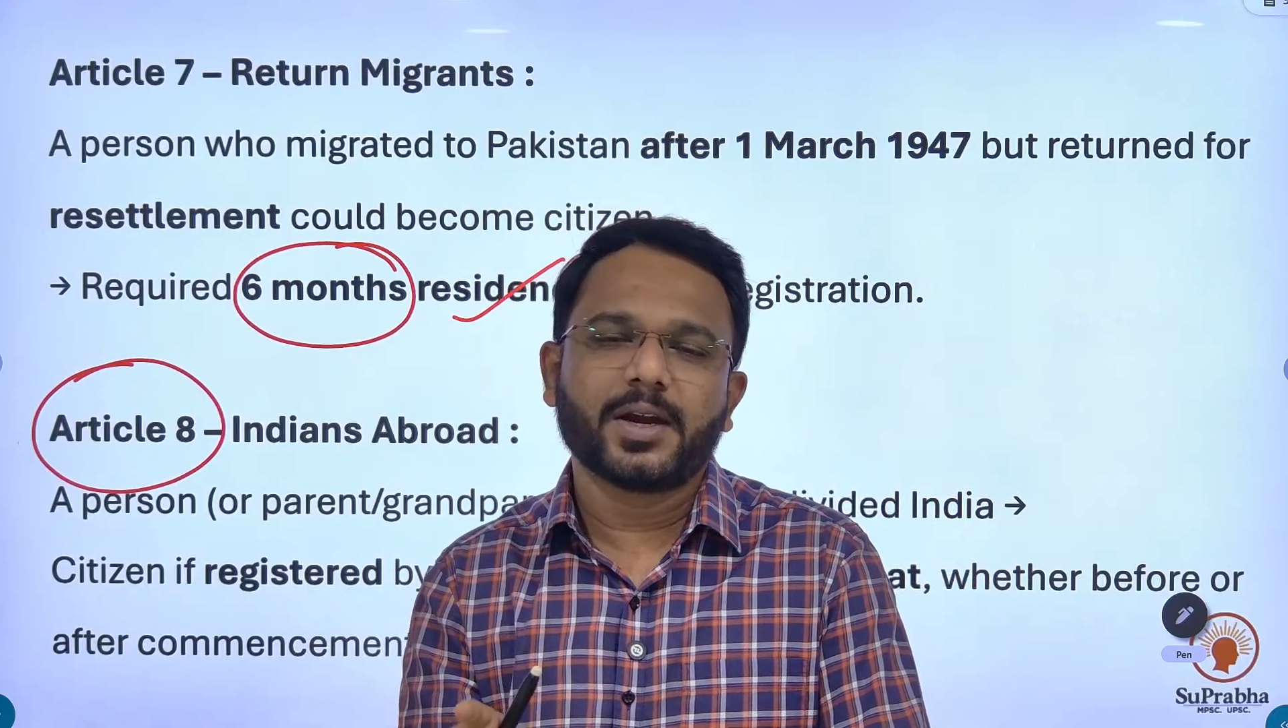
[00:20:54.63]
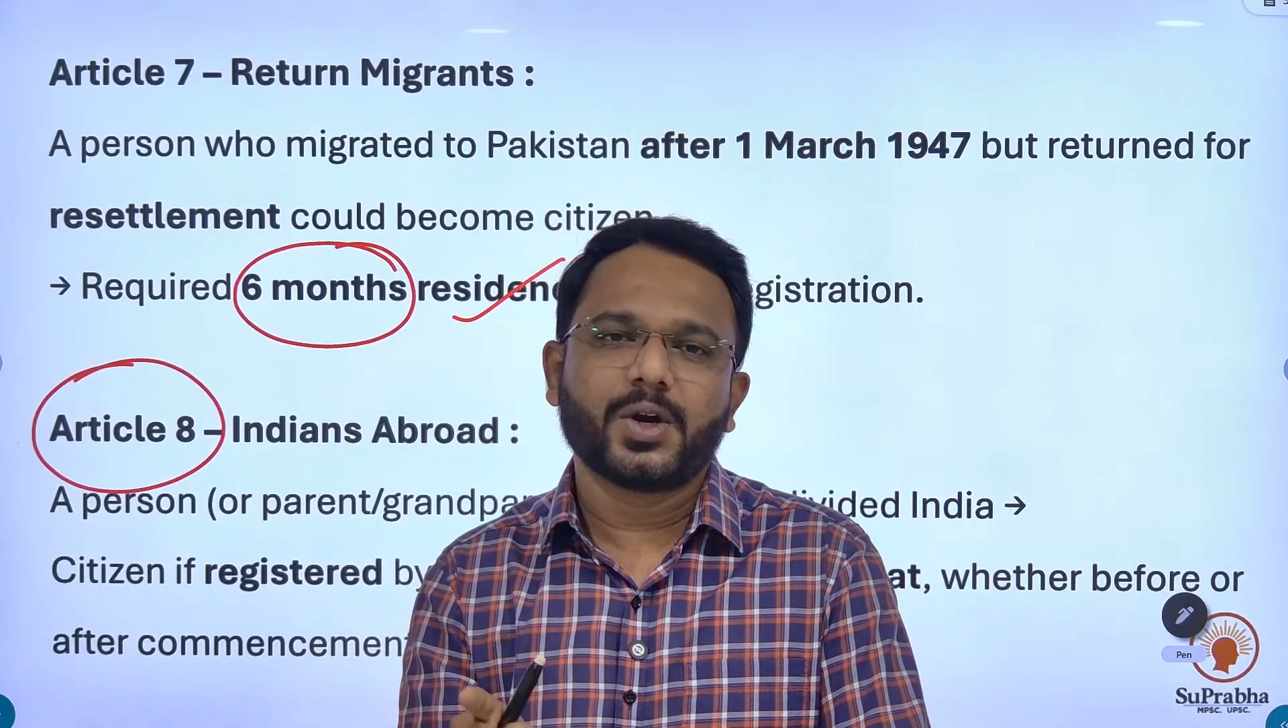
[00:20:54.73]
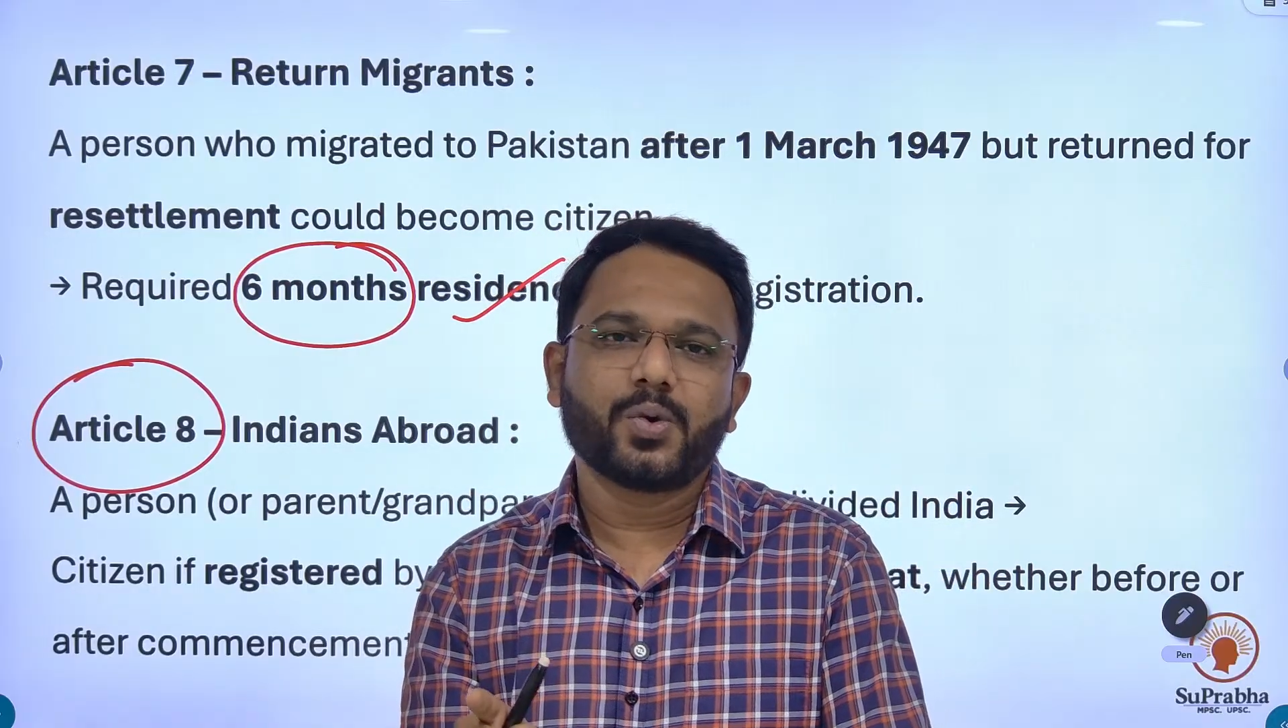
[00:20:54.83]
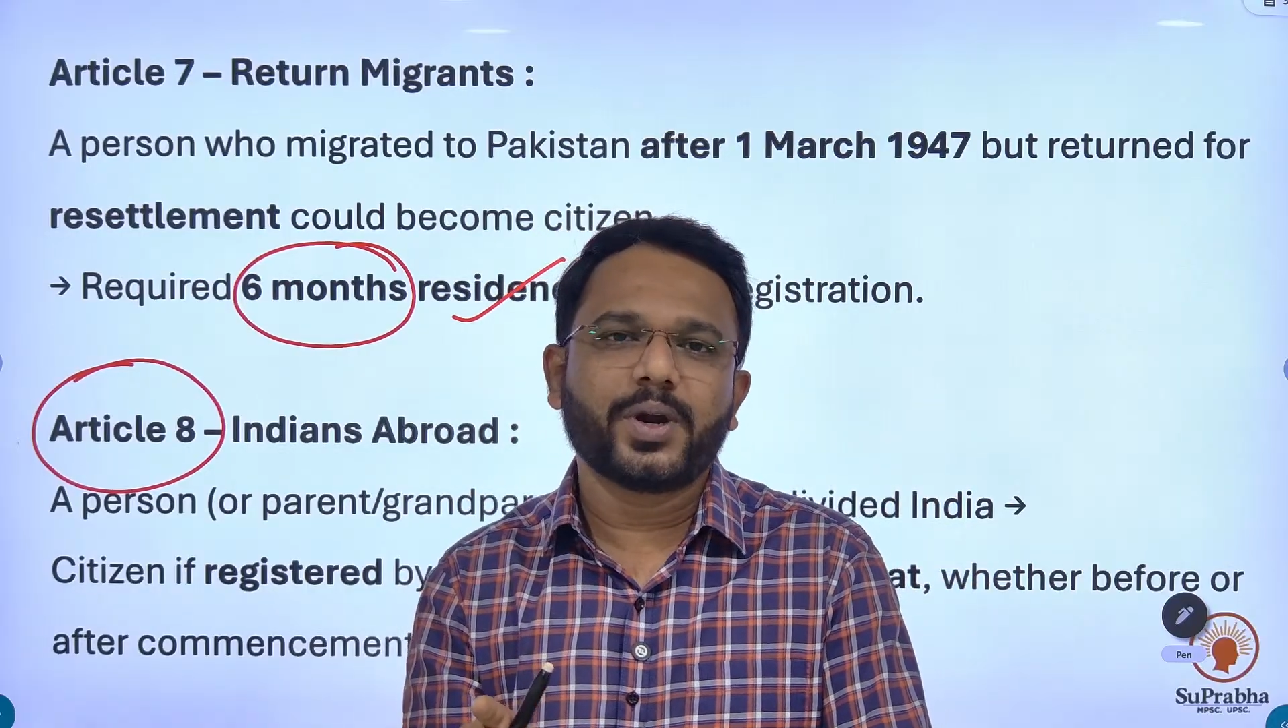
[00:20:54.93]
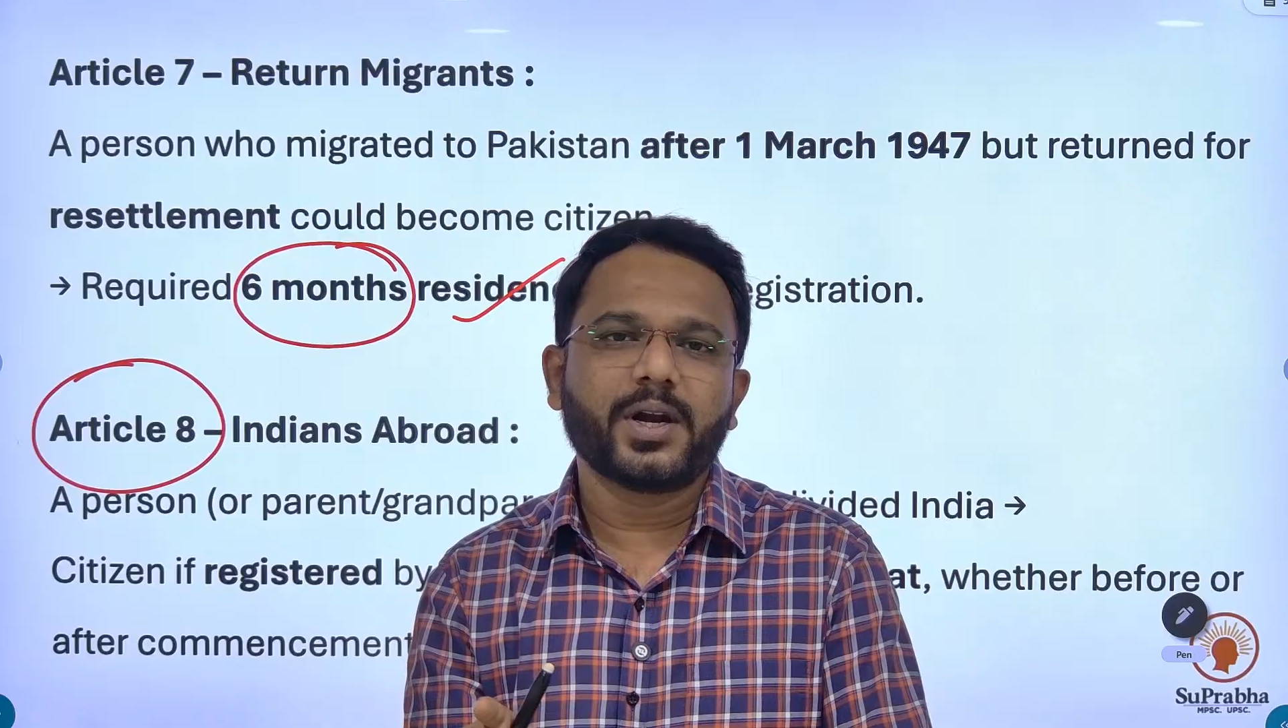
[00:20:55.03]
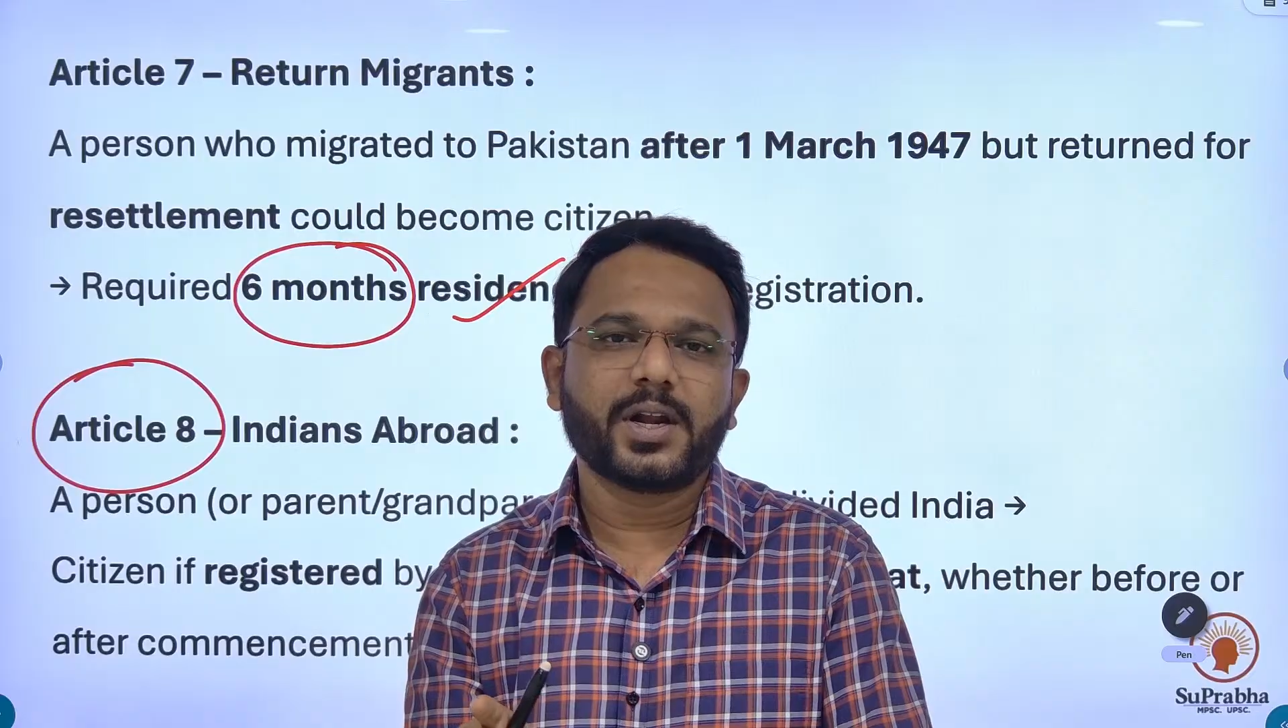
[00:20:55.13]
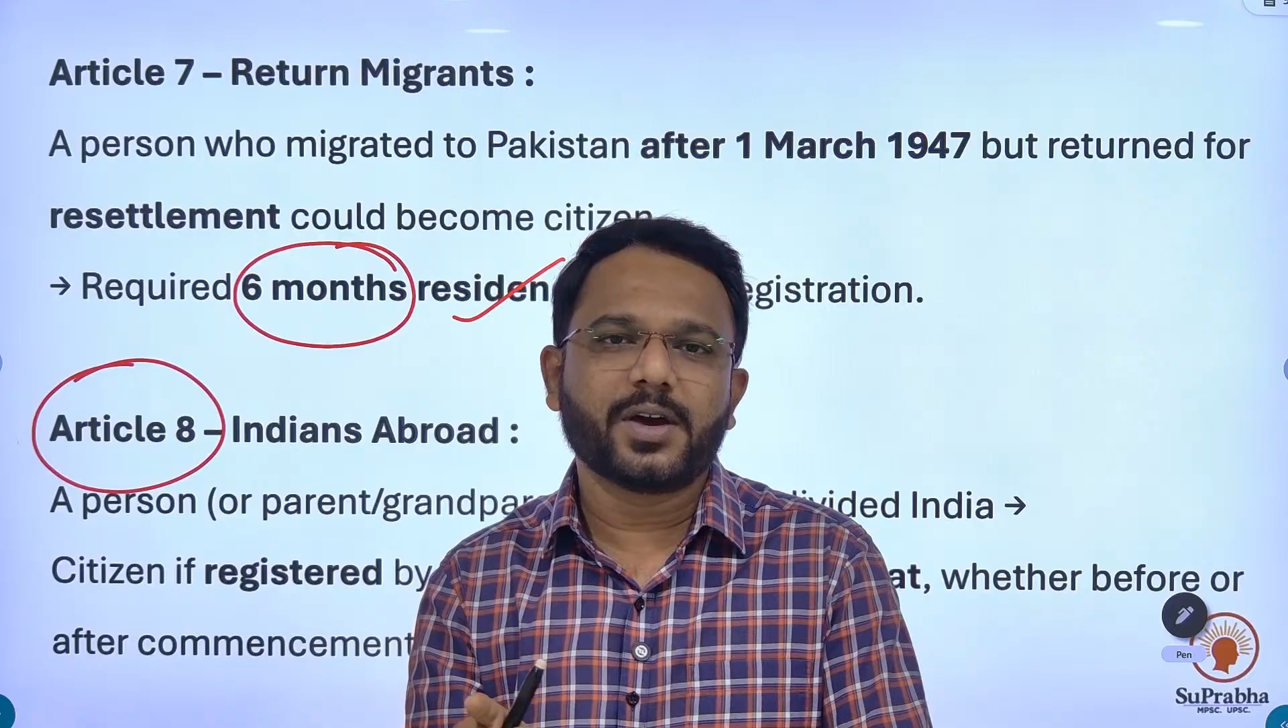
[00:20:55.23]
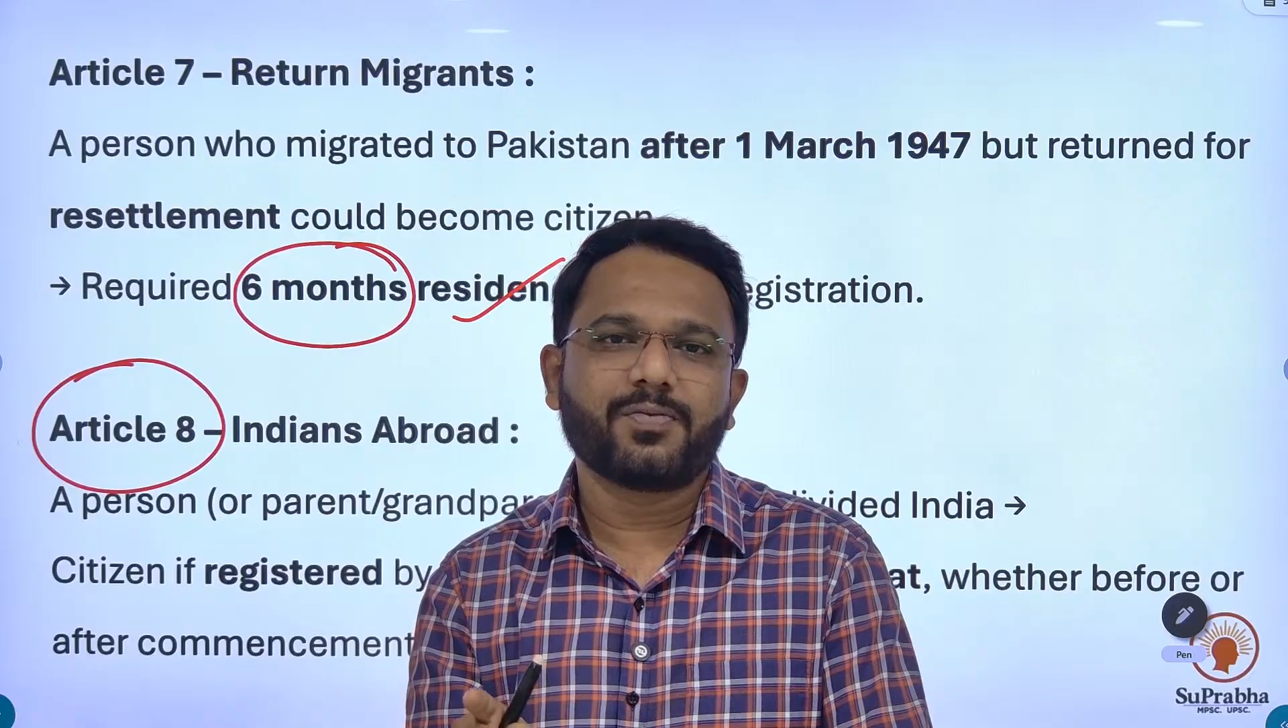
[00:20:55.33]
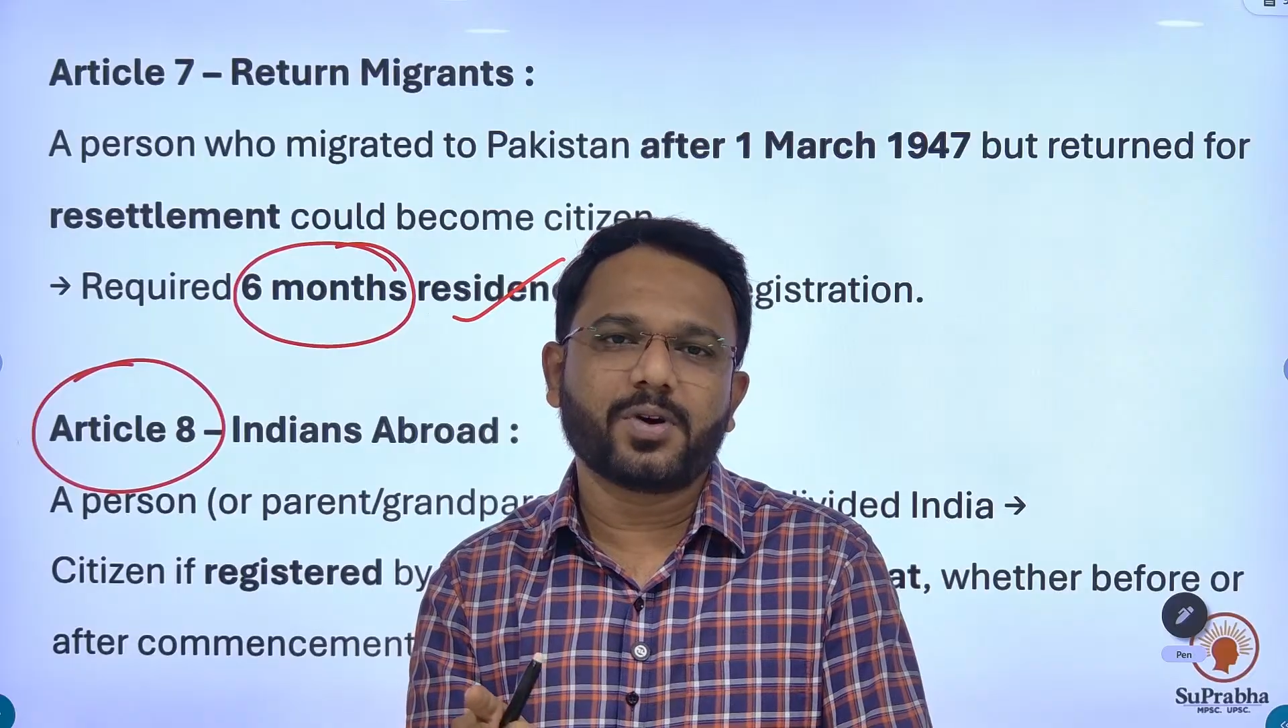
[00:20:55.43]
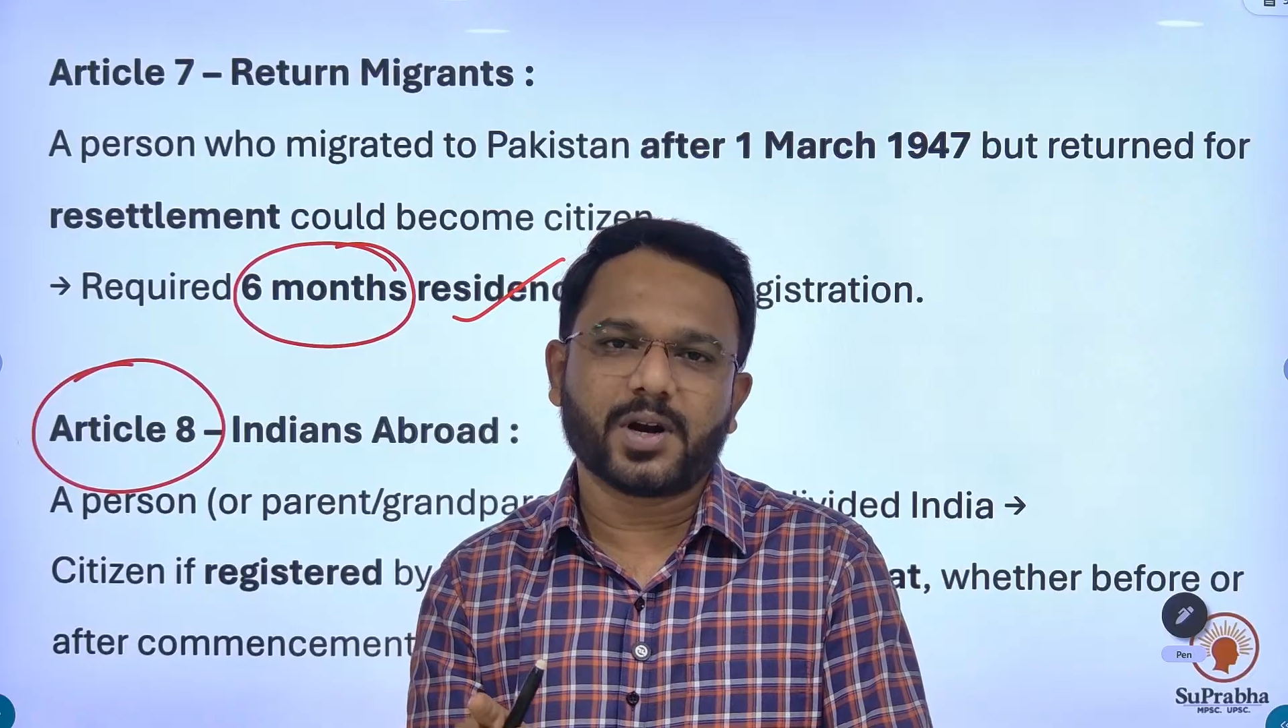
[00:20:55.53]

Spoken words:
to India for